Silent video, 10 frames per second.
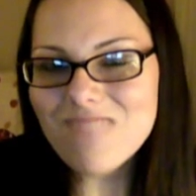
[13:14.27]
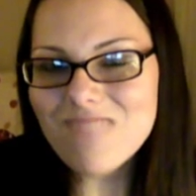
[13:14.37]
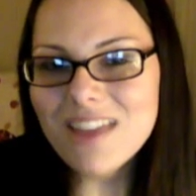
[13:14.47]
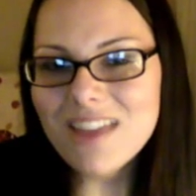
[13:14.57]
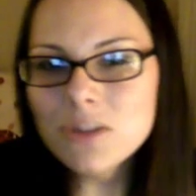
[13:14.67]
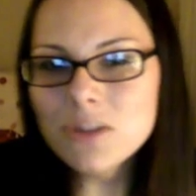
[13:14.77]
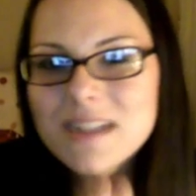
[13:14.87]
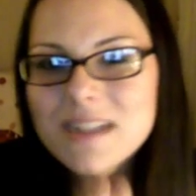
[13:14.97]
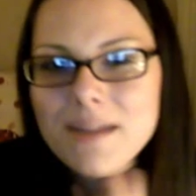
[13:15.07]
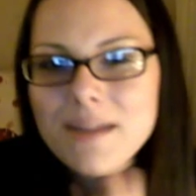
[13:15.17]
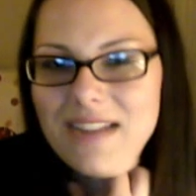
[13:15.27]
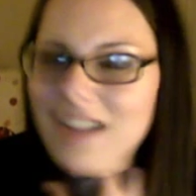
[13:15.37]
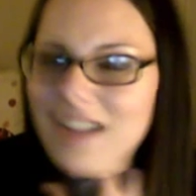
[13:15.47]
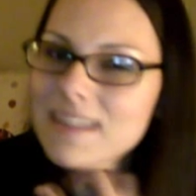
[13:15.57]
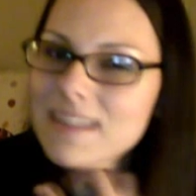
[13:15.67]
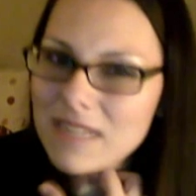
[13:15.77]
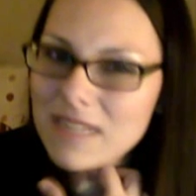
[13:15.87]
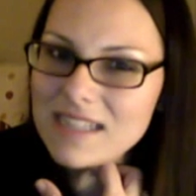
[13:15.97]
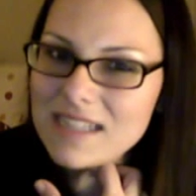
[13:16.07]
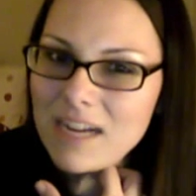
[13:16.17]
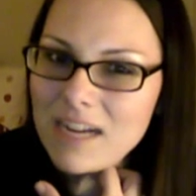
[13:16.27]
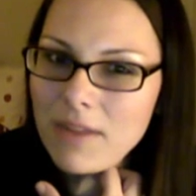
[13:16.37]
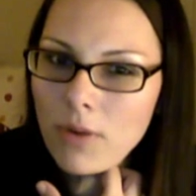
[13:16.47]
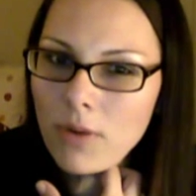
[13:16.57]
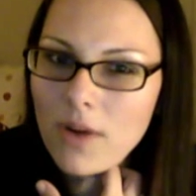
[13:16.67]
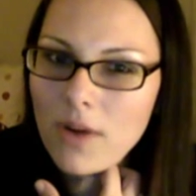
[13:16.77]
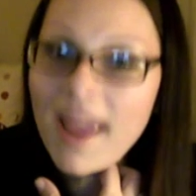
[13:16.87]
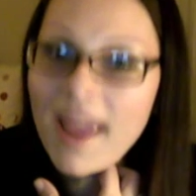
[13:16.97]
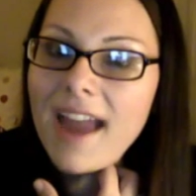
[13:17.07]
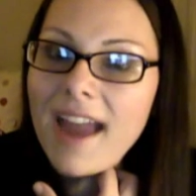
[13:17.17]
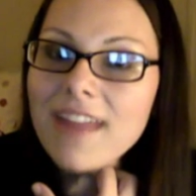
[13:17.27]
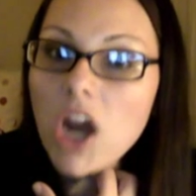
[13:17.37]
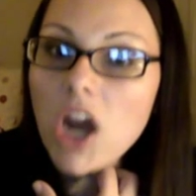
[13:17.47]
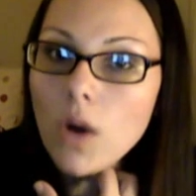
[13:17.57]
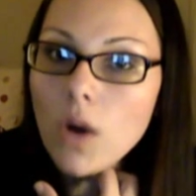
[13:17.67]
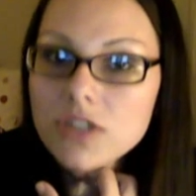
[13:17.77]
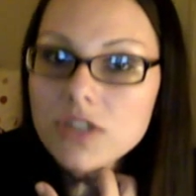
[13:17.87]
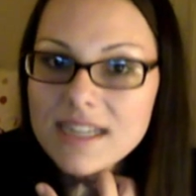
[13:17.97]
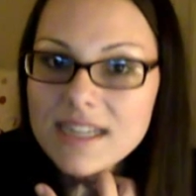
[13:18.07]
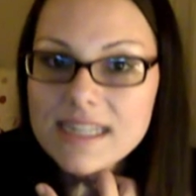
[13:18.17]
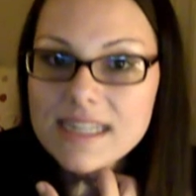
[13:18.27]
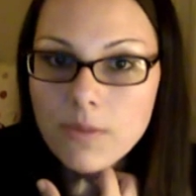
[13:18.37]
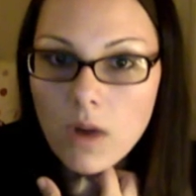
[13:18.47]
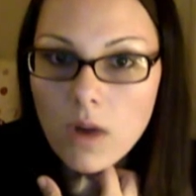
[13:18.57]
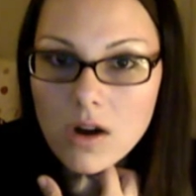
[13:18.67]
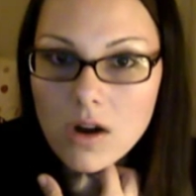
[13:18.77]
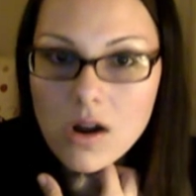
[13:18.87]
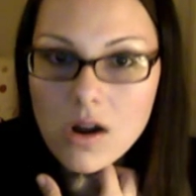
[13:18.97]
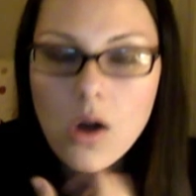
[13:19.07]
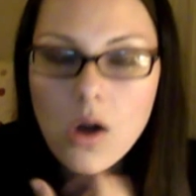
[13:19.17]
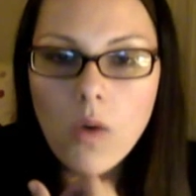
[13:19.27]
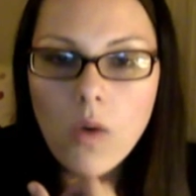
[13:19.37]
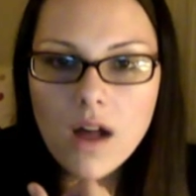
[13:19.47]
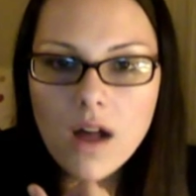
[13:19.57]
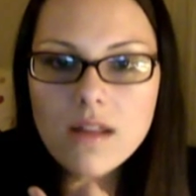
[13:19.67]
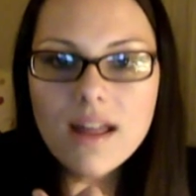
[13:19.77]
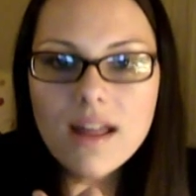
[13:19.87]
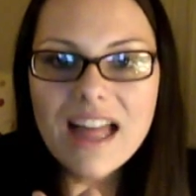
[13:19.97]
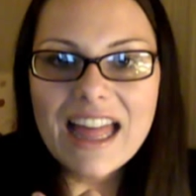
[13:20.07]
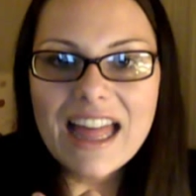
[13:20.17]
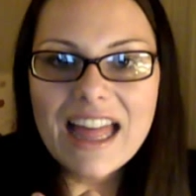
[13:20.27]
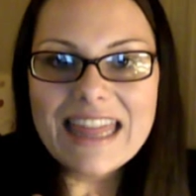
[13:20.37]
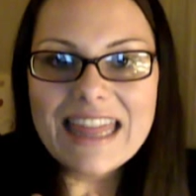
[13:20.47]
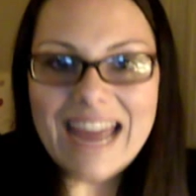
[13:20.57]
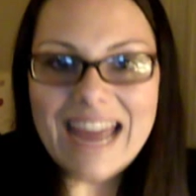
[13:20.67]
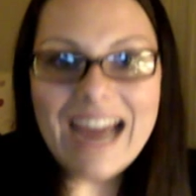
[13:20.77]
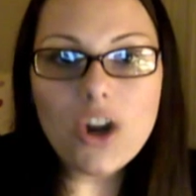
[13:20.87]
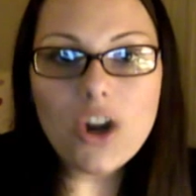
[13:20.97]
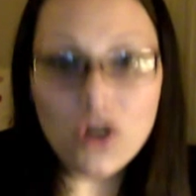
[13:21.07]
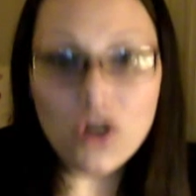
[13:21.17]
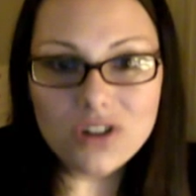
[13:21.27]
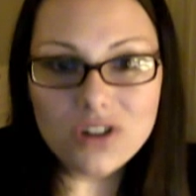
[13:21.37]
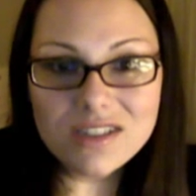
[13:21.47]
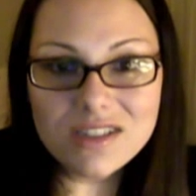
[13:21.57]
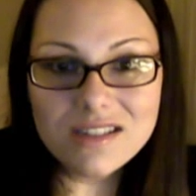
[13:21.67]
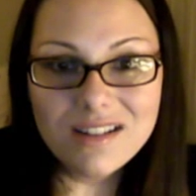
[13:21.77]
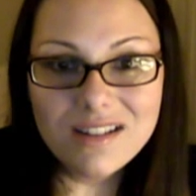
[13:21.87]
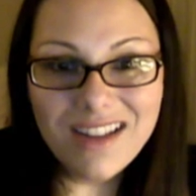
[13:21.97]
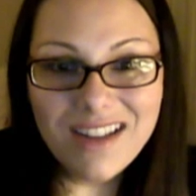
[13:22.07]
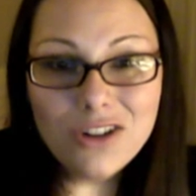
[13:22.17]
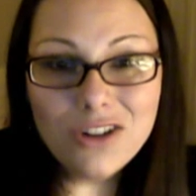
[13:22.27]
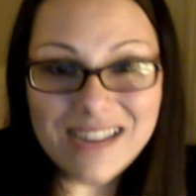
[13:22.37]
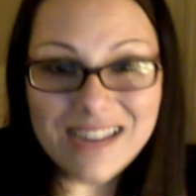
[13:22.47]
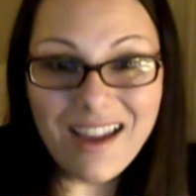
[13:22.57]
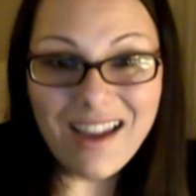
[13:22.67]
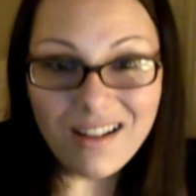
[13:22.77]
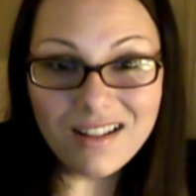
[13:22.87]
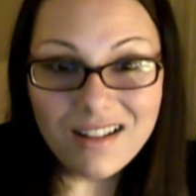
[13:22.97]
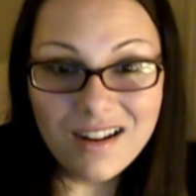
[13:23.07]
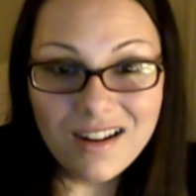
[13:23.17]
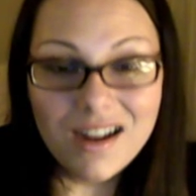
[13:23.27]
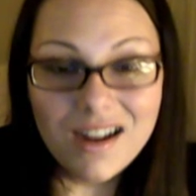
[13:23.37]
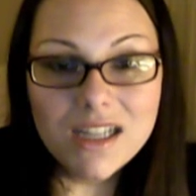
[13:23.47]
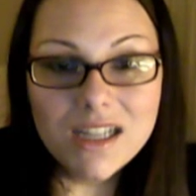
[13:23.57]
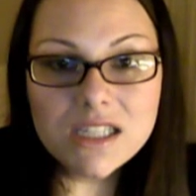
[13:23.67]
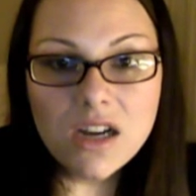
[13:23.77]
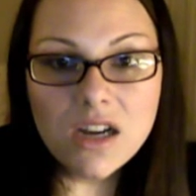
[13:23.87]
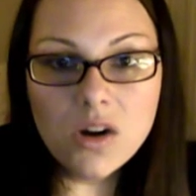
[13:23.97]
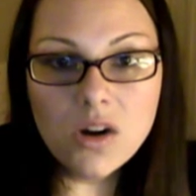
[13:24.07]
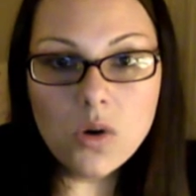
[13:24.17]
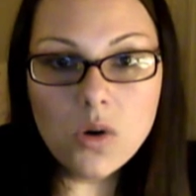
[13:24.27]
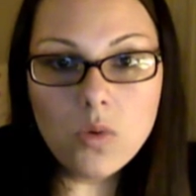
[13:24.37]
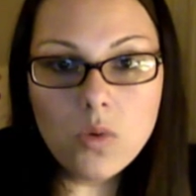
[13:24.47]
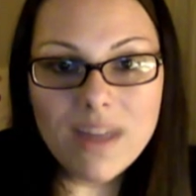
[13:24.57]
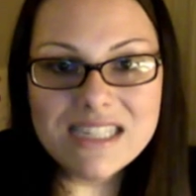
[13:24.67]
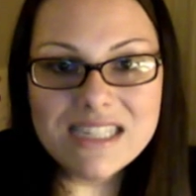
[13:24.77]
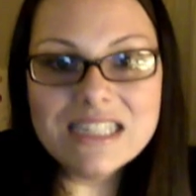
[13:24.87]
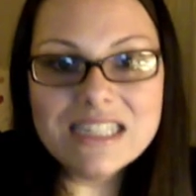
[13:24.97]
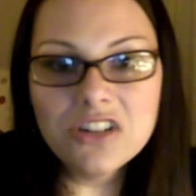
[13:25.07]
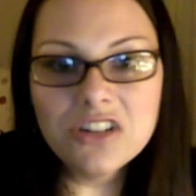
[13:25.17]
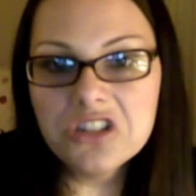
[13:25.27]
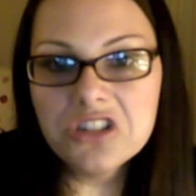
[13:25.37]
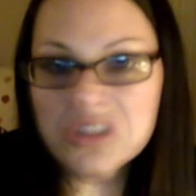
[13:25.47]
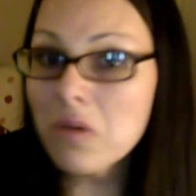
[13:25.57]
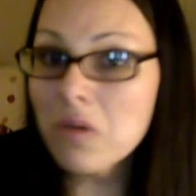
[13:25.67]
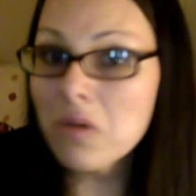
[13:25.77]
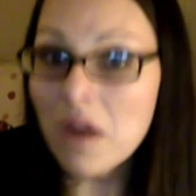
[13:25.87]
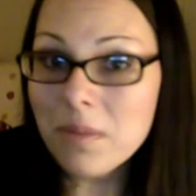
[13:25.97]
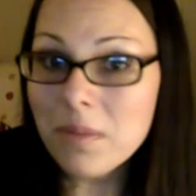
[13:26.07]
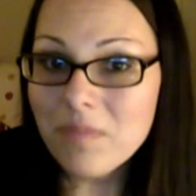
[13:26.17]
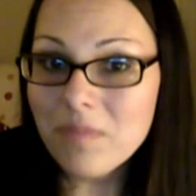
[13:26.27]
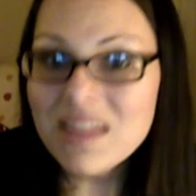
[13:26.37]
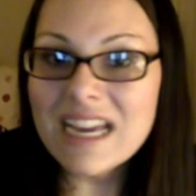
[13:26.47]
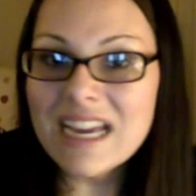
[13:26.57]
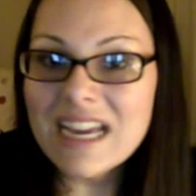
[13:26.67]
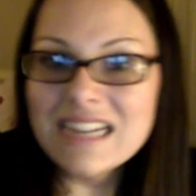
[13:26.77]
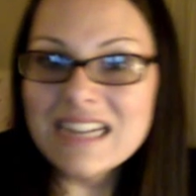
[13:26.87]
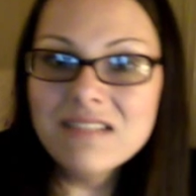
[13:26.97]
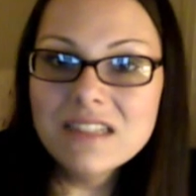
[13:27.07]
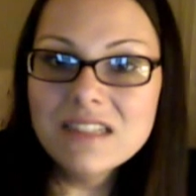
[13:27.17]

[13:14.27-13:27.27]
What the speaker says: there's been times that I've had something stuck in my throat, and I thought, oh, I'll just take a sip of water. Well, that hurts. That hurts like hell. So it's easier to just throw up than